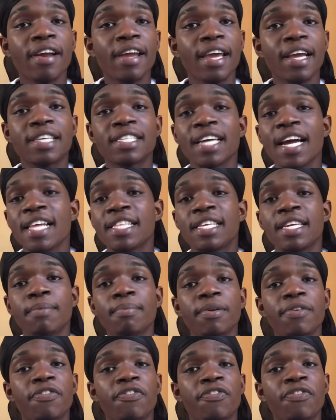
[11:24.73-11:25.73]
exciting
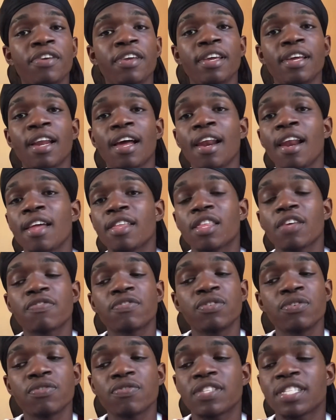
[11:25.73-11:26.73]
midfield, a lot of
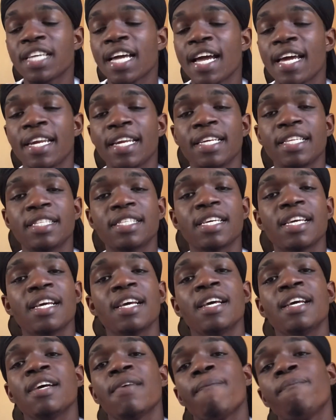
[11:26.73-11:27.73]
new signings.
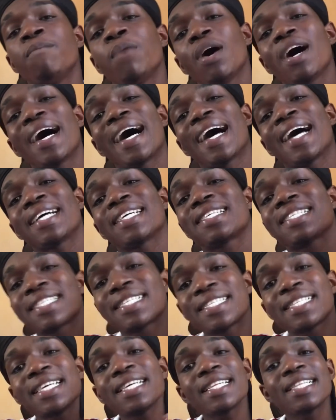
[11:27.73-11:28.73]
But I
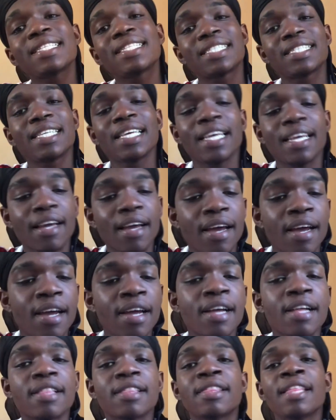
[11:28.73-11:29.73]
still think
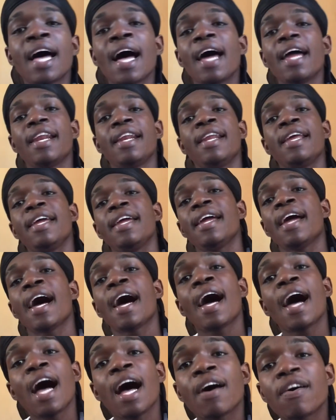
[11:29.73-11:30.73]
that they
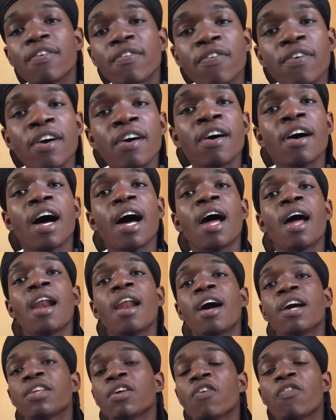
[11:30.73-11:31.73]
have a
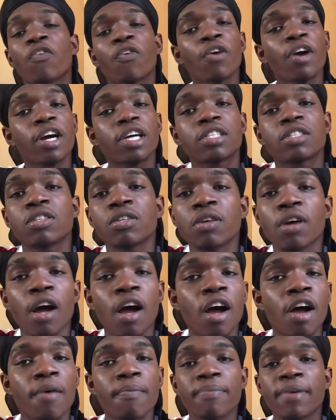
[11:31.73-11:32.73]
lot of work
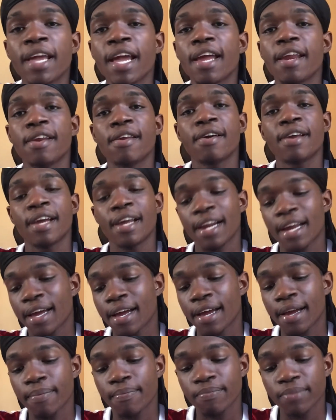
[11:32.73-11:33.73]
to get done, and
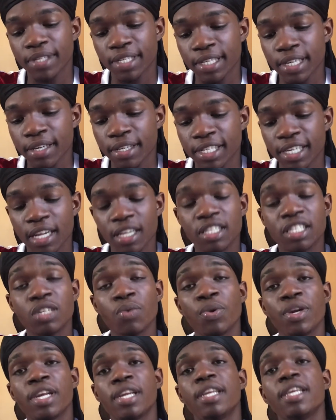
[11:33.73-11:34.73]
I'm seeing Chelsea
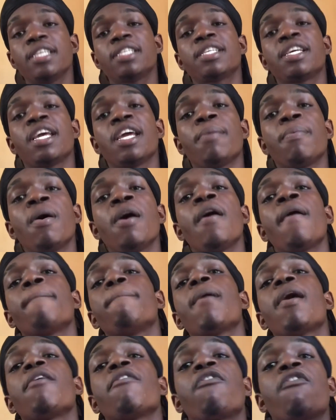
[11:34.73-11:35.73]
winning this game
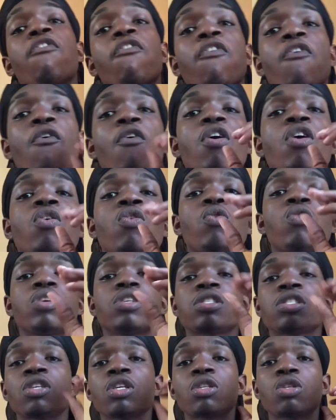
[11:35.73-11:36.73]
by 4 goals
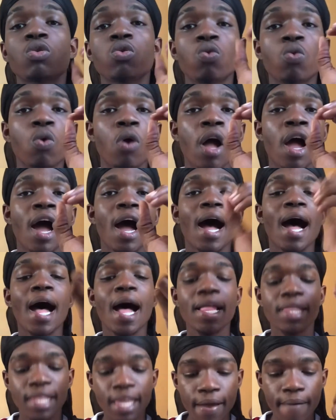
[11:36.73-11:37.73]
to 2.
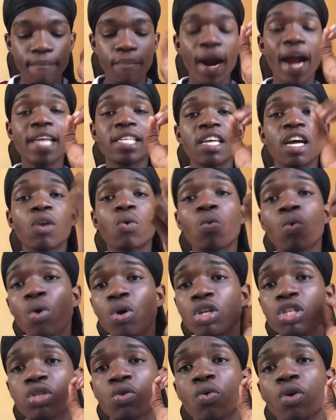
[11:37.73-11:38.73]
I think Brighton
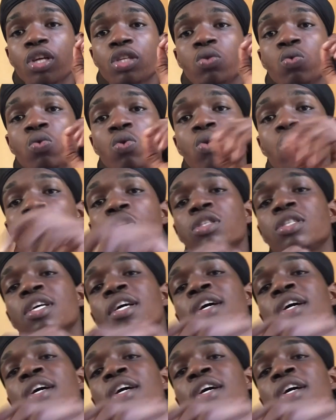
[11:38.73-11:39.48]
will score 2 goals.